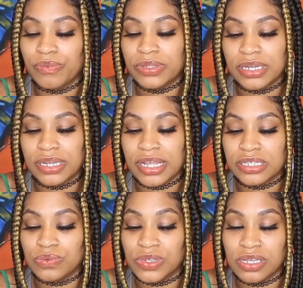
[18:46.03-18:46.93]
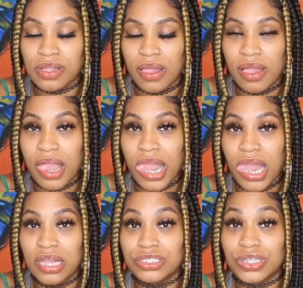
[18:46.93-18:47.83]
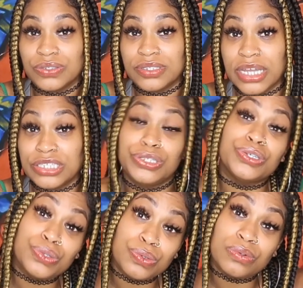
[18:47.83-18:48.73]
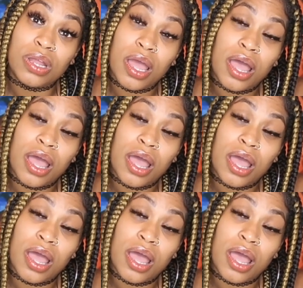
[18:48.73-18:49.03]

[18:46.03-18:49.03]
within the next week. So stay tuned.